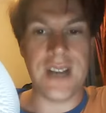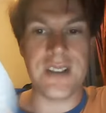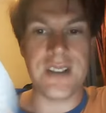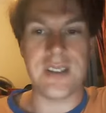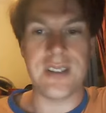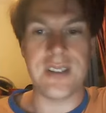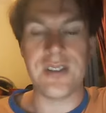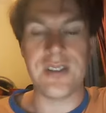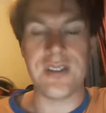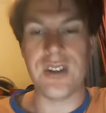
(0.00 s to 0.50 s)

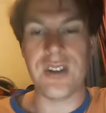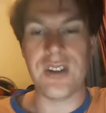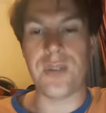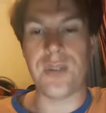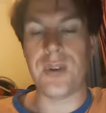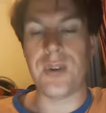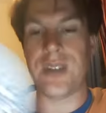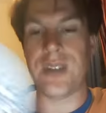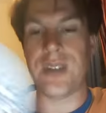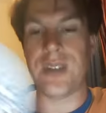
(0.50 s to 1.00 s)
in
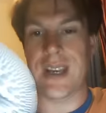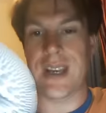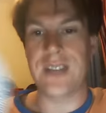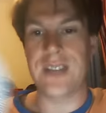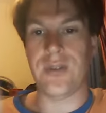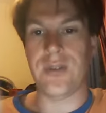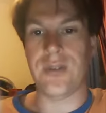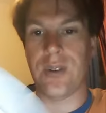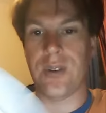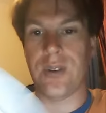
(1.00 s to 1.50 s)

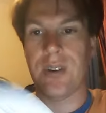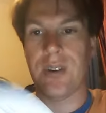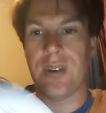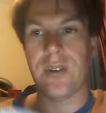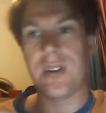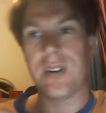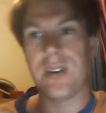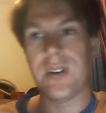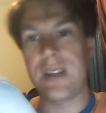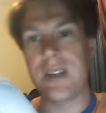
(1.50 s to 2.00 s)
0.8
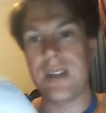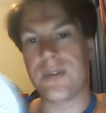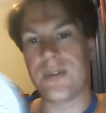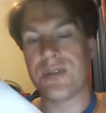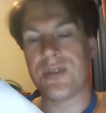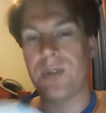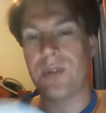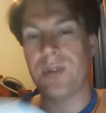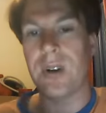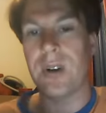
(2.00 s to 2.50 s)
or even
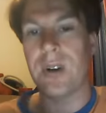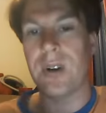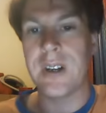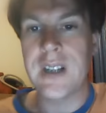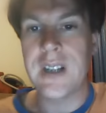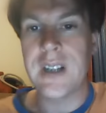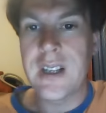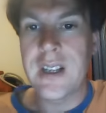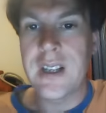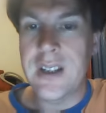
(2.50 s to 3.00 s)
smaller,
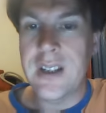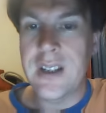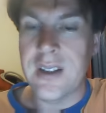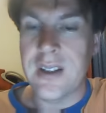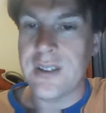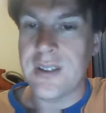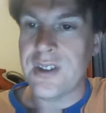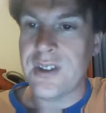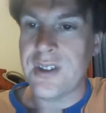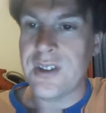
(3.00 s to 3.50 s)

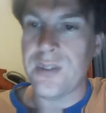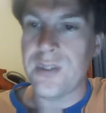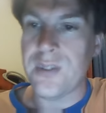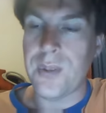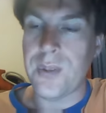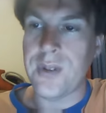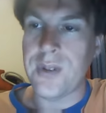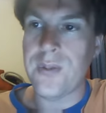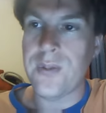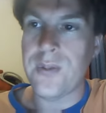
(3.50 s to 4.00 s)

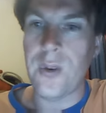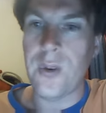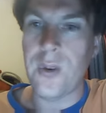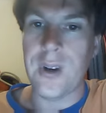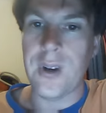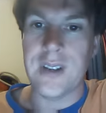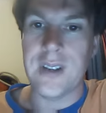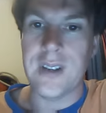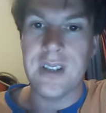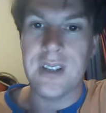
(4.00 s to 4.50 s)

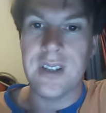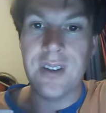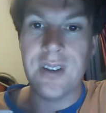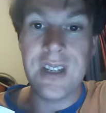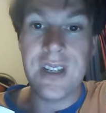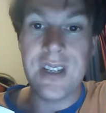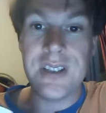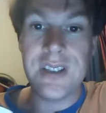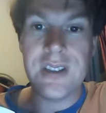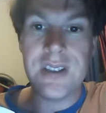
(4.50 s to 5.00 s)
0.4
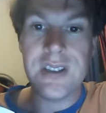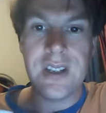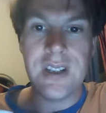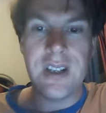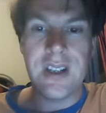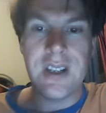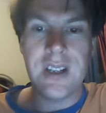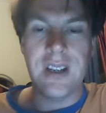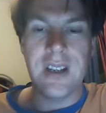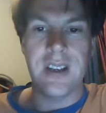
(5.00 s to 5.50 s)
degrees.
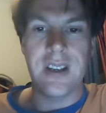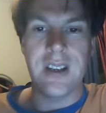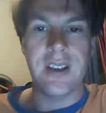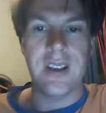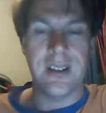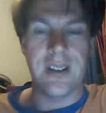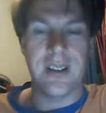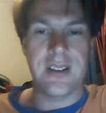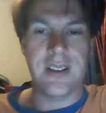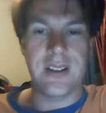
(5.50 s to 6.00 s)

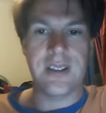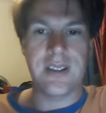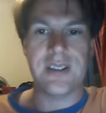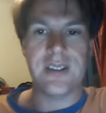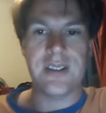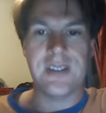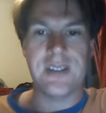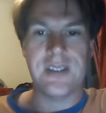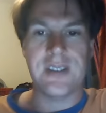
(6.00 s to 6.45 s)
This is